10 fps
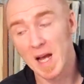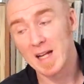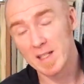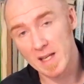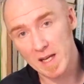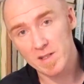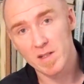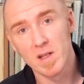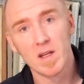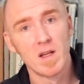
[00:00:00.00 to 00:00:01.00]
And yet,
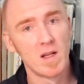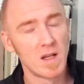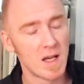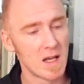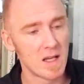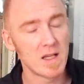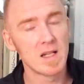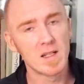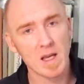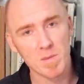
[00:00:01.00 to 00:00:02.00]
uh,
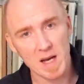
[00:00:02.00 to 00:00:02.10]
it came